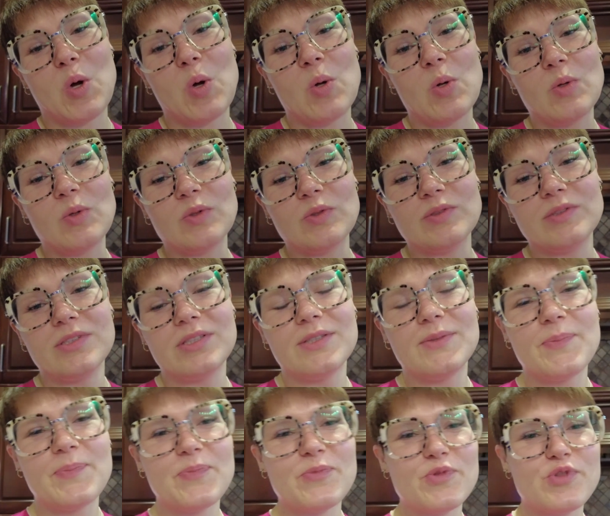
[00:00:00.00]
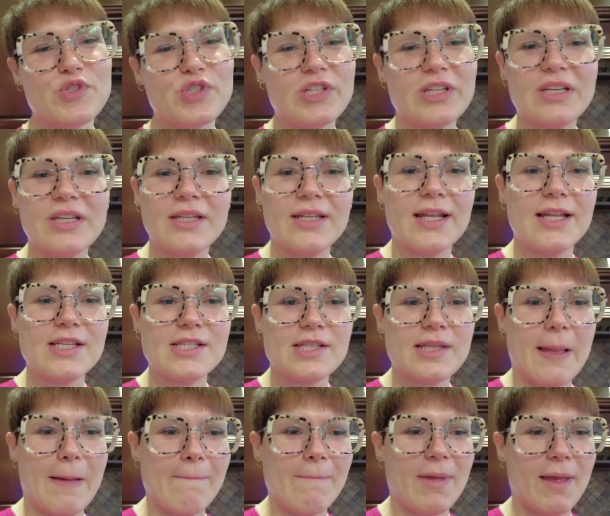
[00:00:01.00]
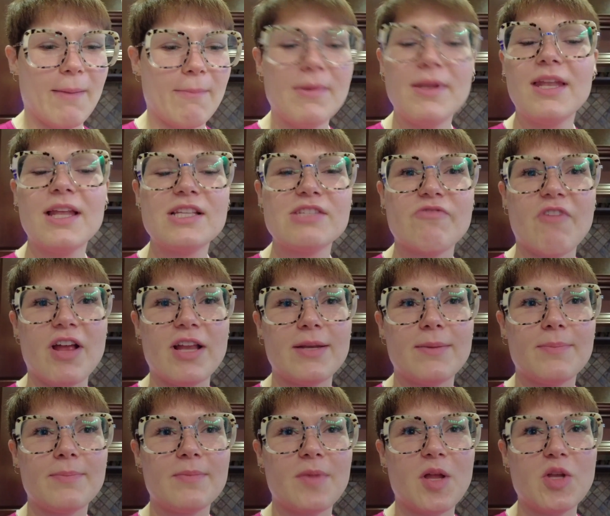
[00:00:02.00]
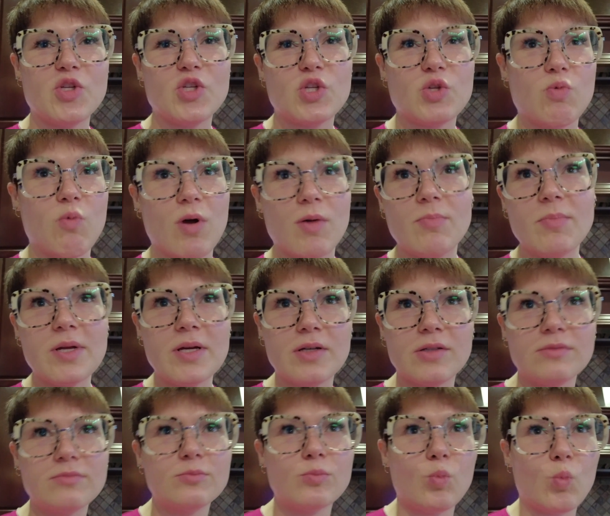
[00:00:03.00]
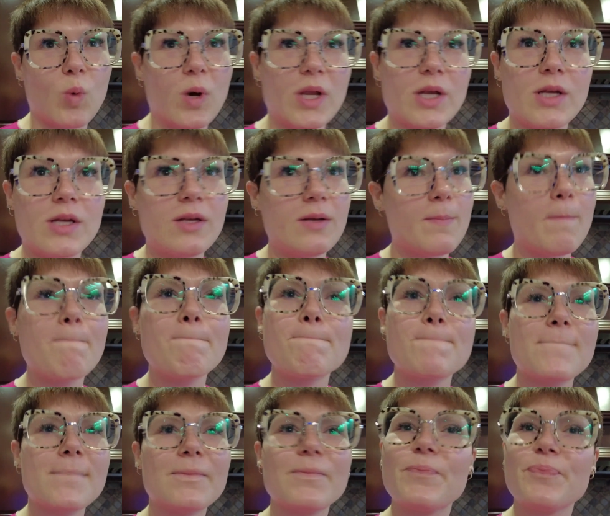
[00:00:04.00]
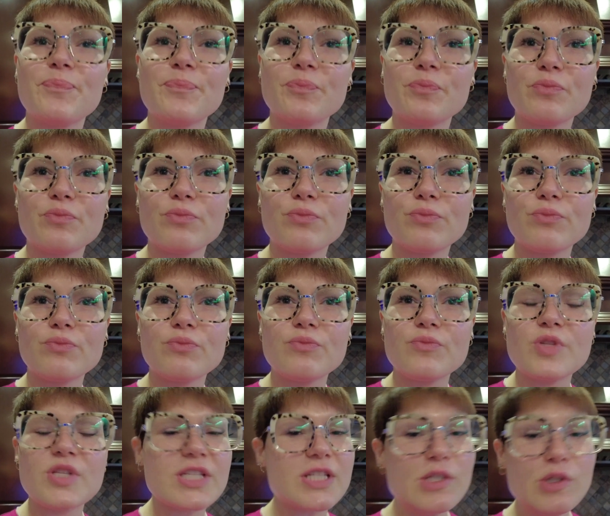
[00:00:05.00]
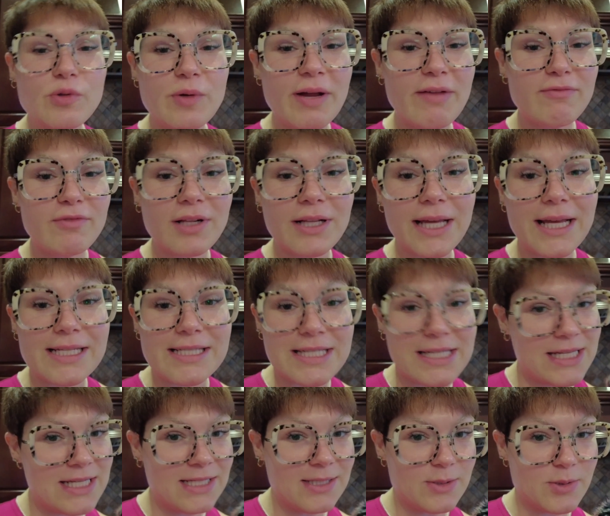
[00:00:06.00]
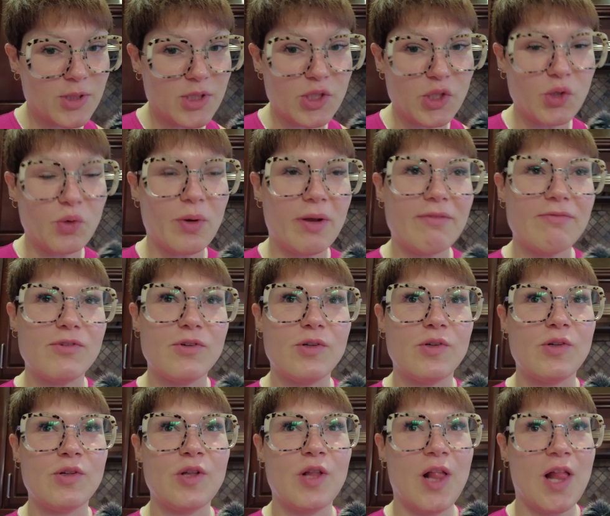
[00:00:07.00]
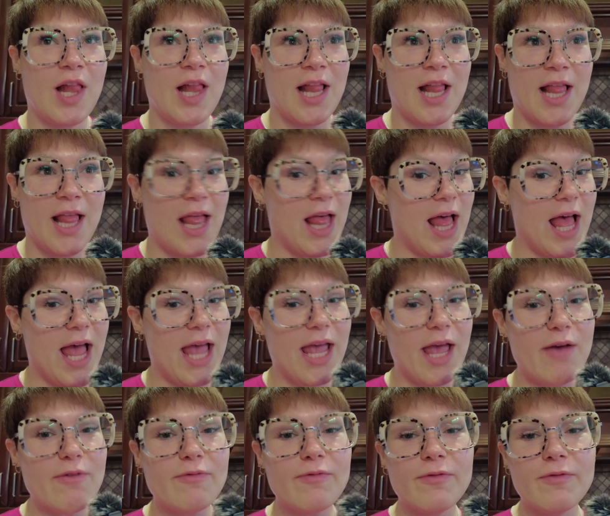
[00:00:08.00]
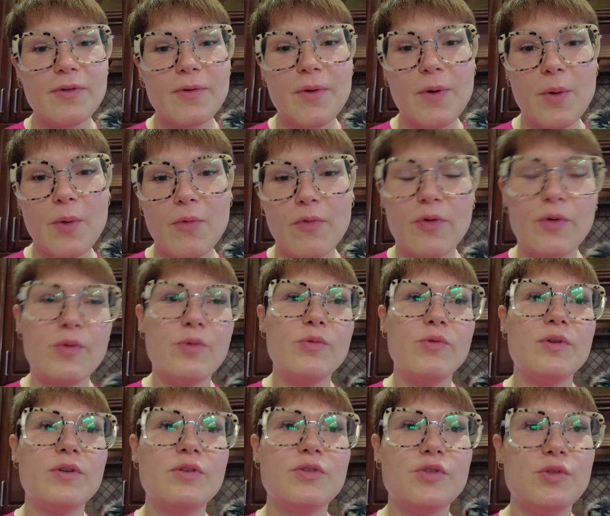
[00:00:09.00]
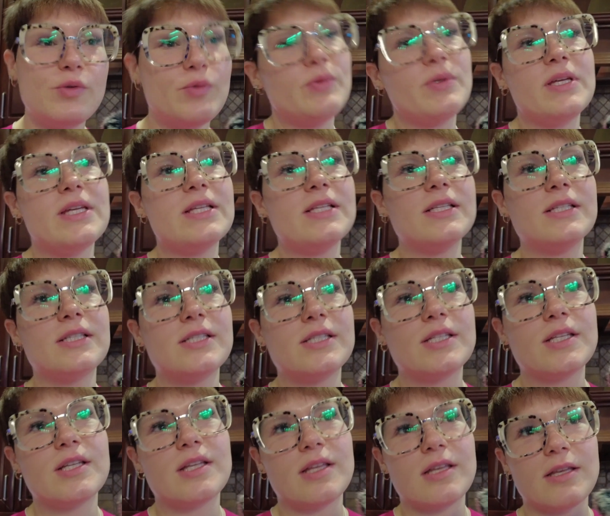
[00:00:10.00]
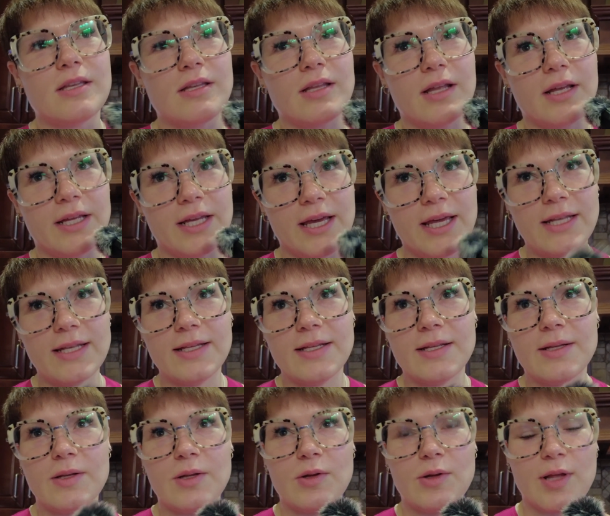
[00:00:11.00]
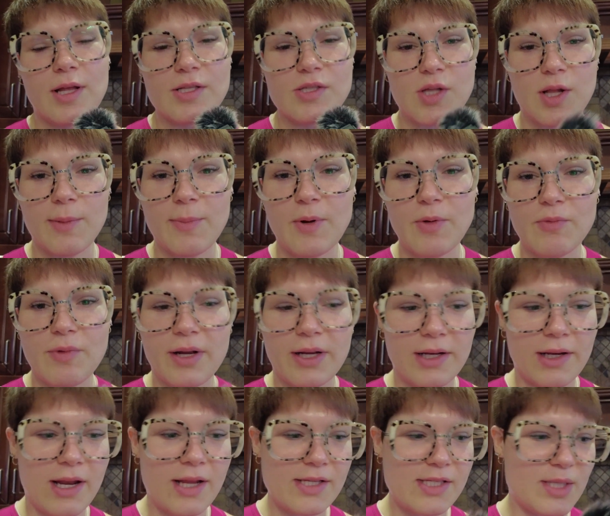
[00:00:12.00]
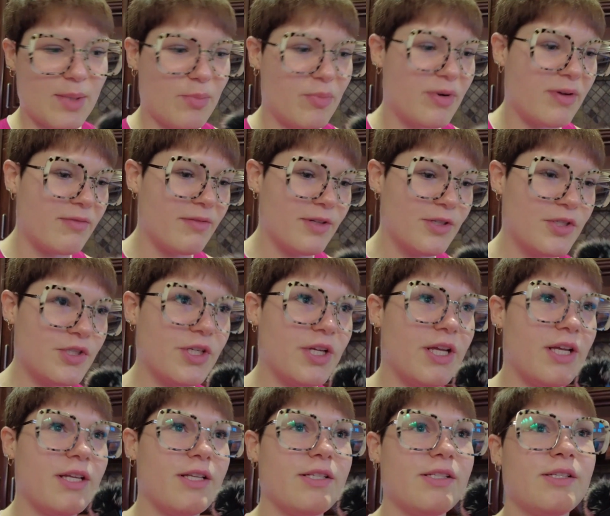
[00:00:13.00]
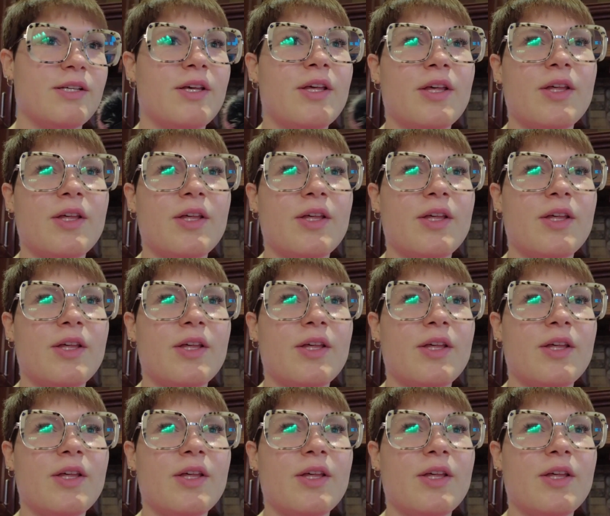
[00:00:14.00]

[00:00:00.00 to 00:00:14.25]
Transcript: cold chicken and tilapia, but that's fine. It's just one meal. One, still grateful I get to eat. Still grateful I have food to eat. Again, it's all about recognizing privilege and